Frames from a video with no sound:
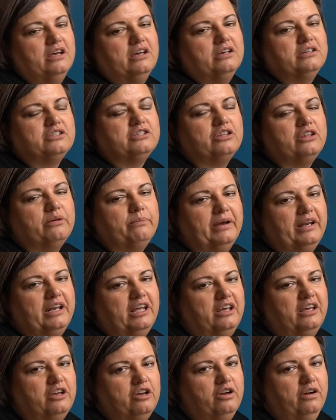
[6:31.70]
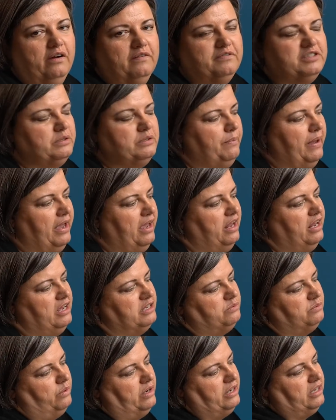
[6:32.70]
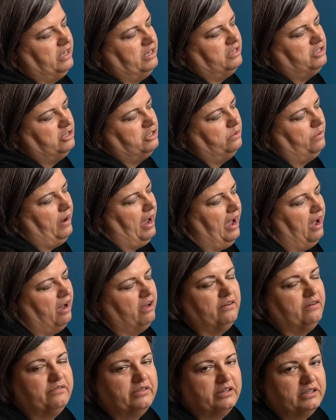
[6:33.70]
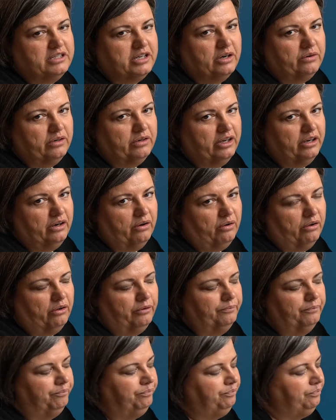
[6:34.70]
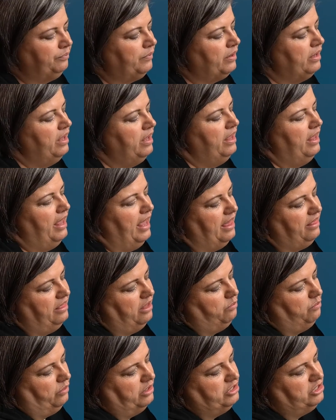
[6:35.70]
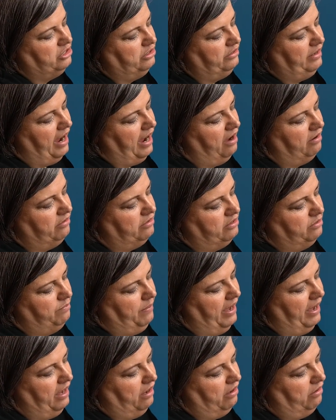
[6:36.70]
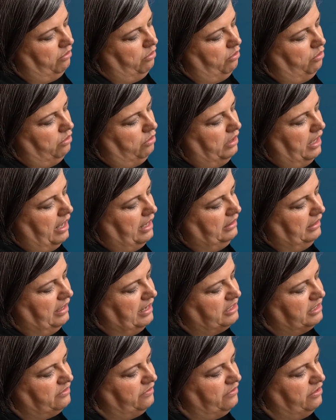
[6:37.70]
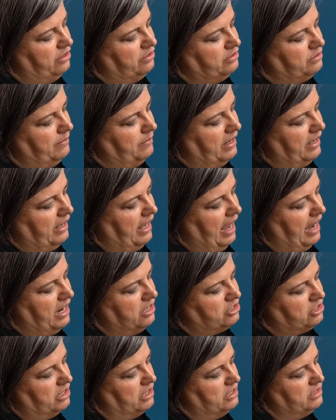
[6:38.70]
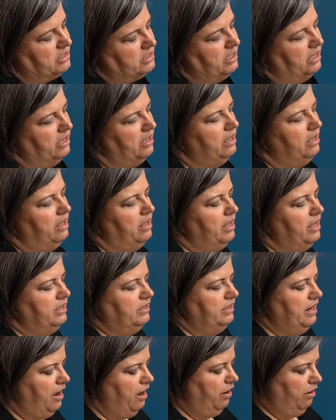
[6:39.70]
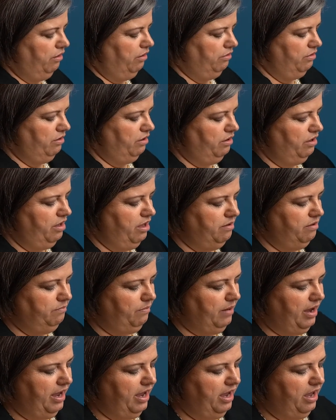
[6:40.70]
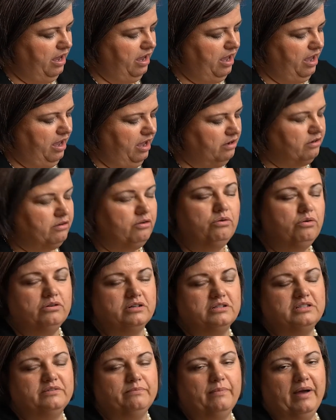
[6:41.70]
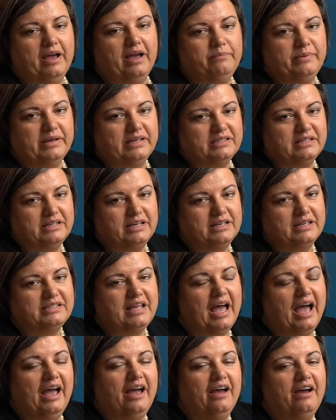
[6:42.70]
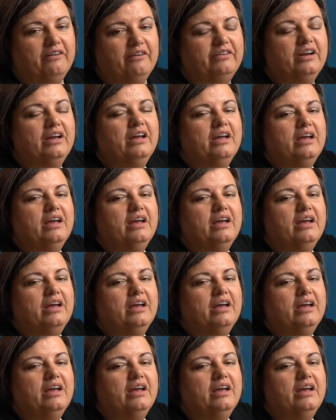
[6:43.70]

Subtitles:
So the money you have spent is what gets you out of the donut hole. And then once you're out, you pay a whole lot less for those medications. Now, in my course in my business, I have